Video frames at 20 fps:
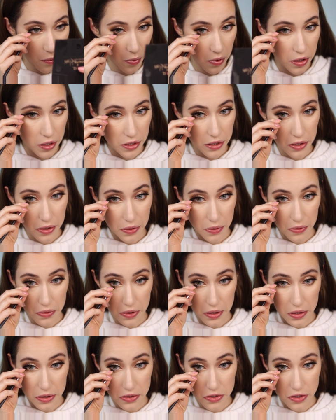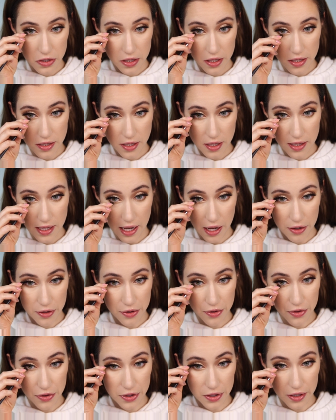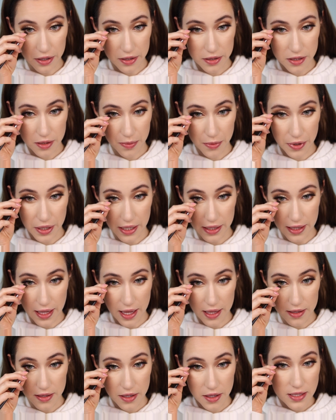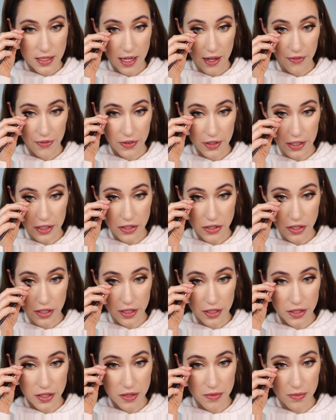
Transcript: I'm wanting to use this just on the outer third to bring that definition and